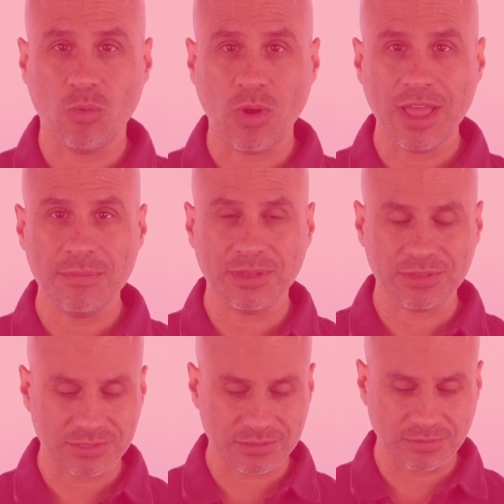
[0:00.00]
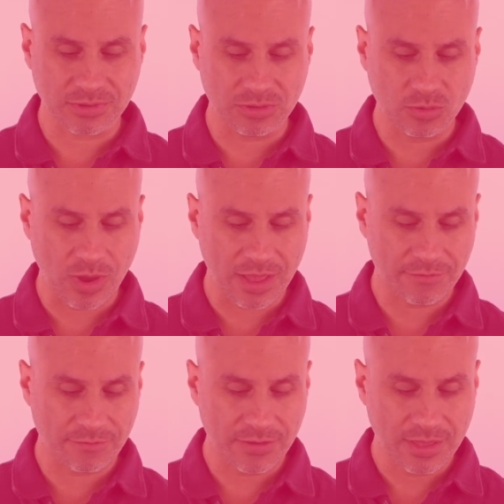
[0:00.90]
Why? Because you
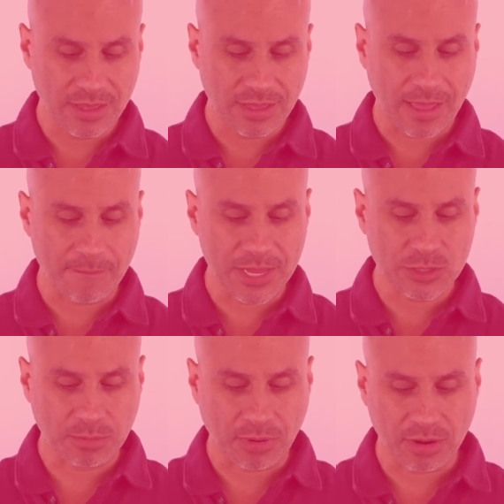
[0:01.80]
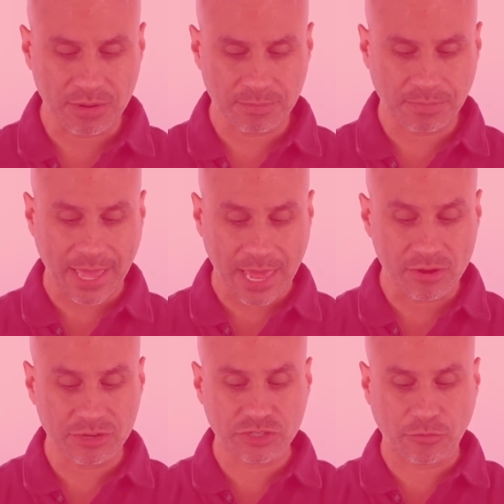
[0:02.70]
have habitual
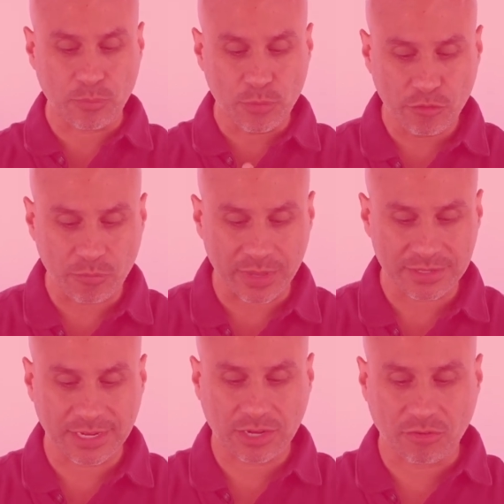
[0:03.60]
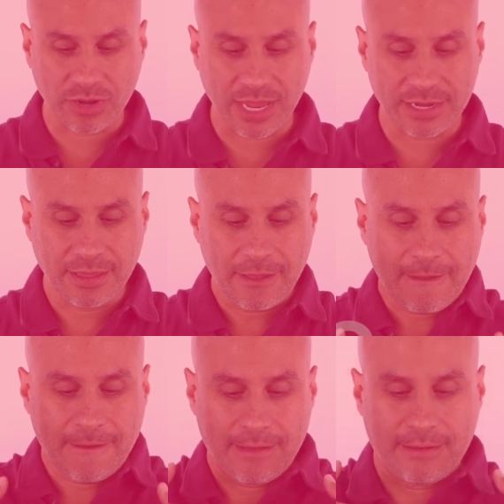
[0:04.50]
patterns of movement that create
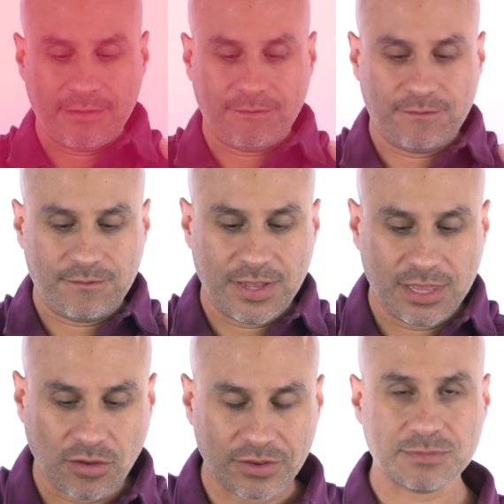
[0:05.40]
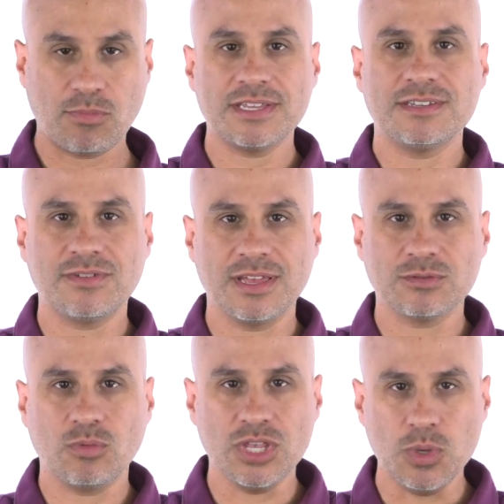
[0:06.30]
feeling of
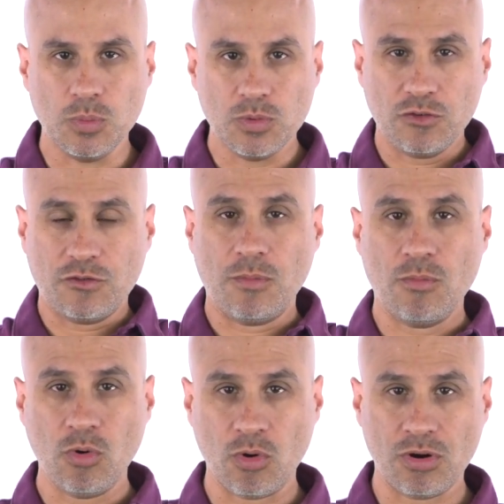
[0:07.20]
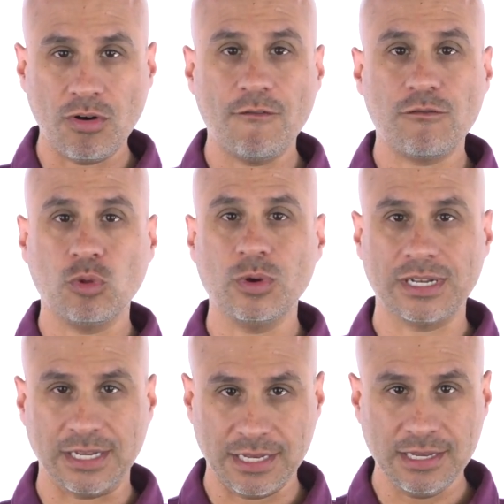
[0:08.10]
expressiveness when you move more
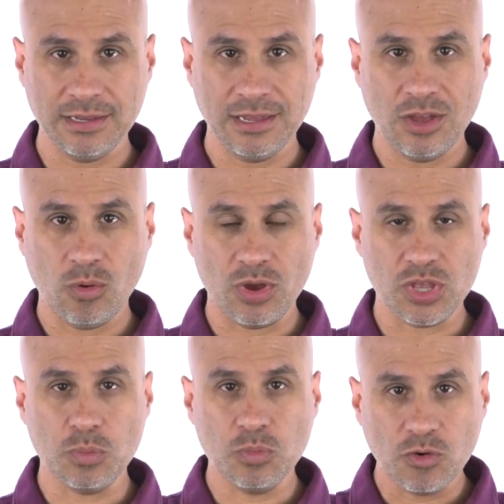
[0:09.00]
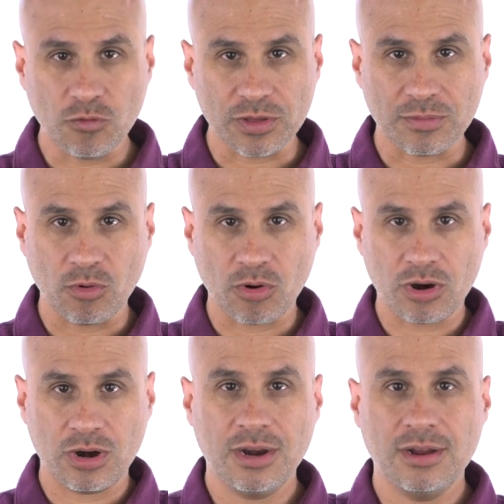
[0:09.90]
fluidly, when you move with
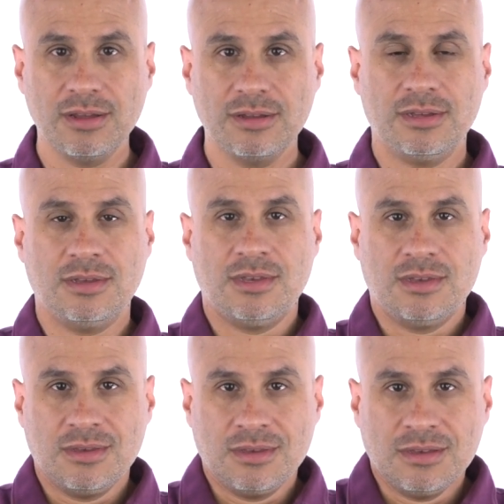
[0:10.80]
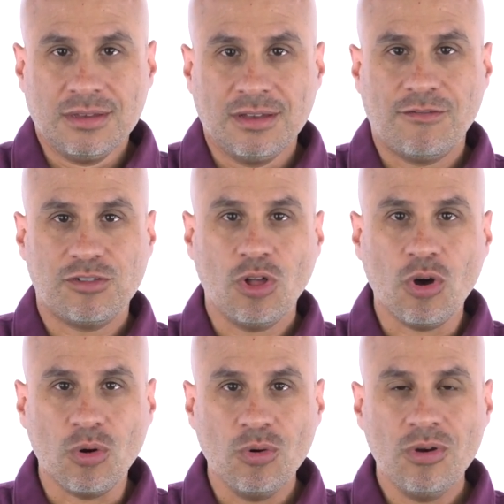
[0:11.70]
more
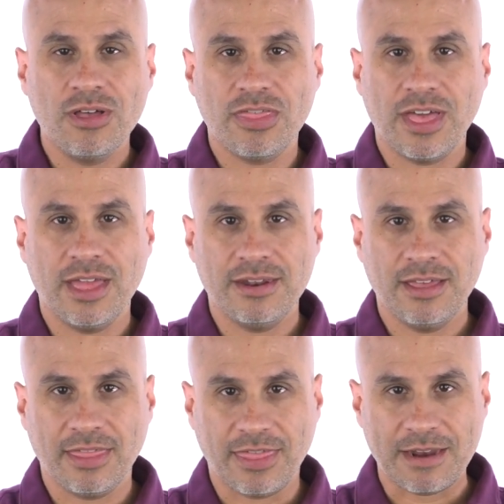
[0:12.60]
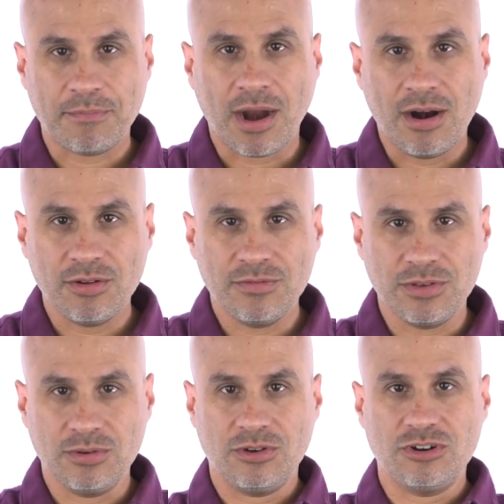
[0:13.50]
flow, then that part of
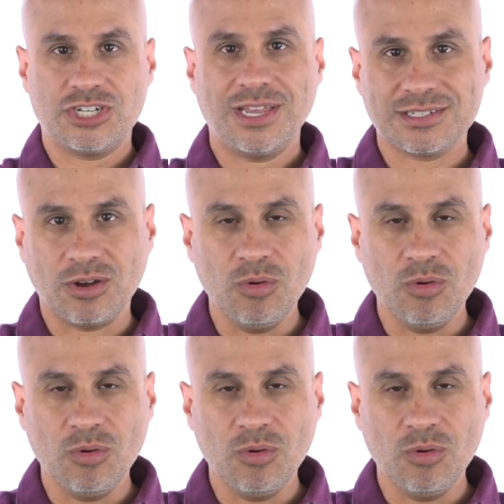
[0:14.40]
you, your chest